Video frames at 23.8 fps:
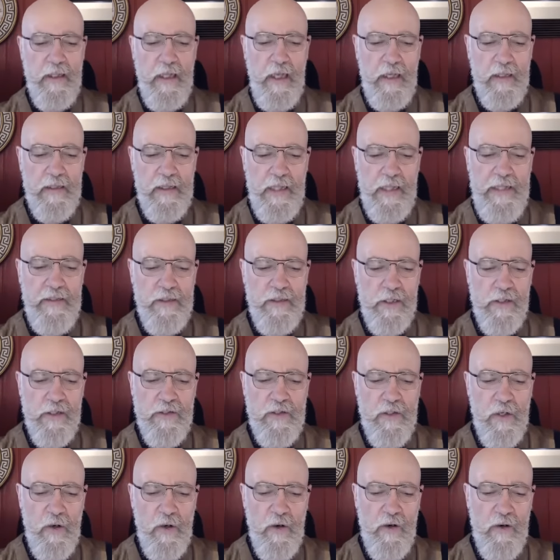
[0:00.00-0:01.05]
lentils
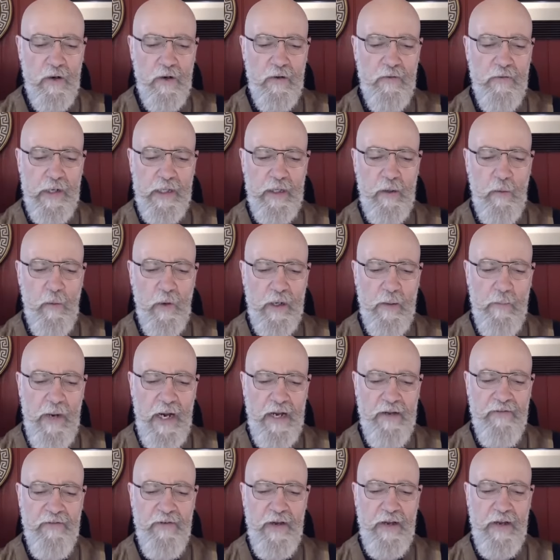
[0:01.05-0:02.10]
are really one of
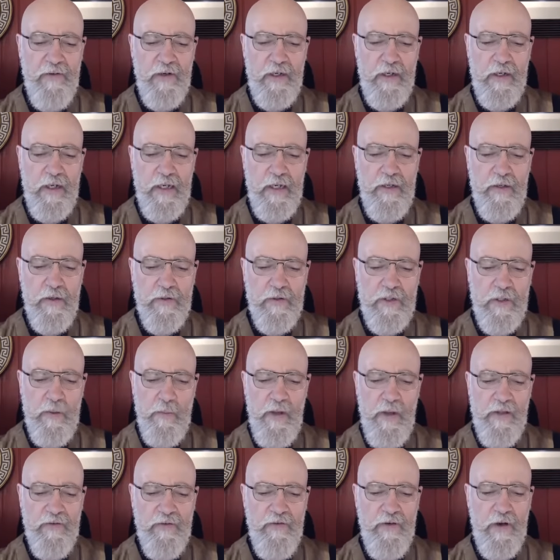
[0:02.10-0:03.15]
my favorite, and I know some
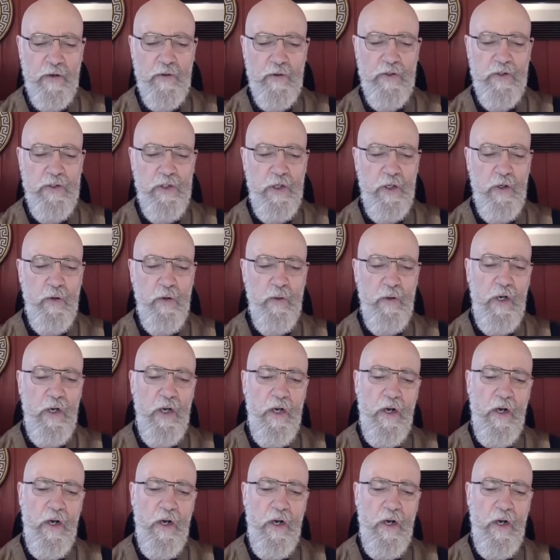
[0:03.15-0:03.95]
other folks too.